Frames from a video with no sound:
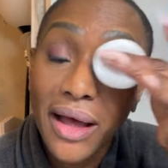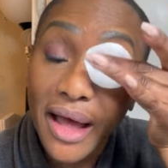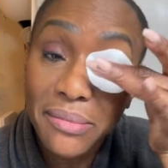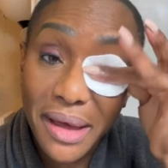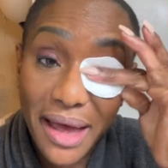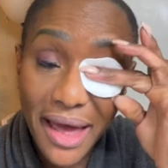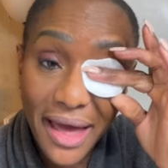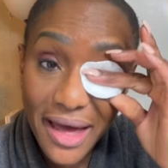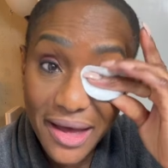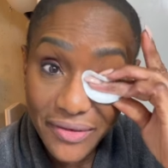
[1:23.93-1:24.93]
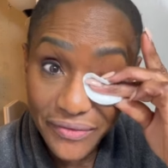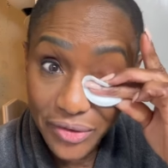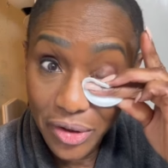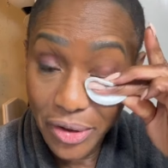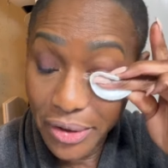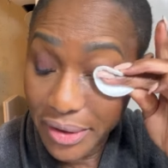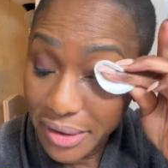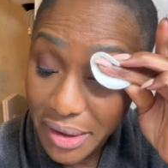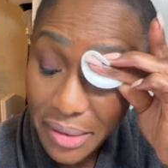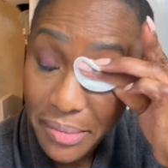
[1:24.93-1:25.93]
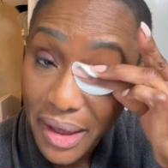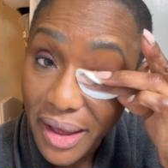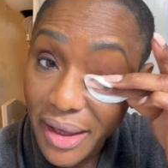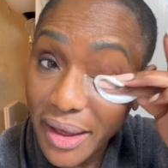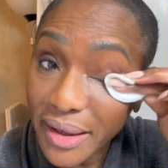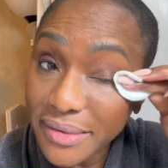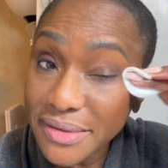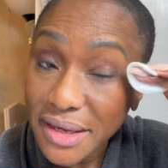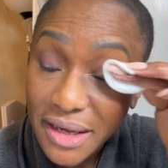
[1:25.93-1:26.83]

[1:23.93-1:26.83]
I might have on my eyes.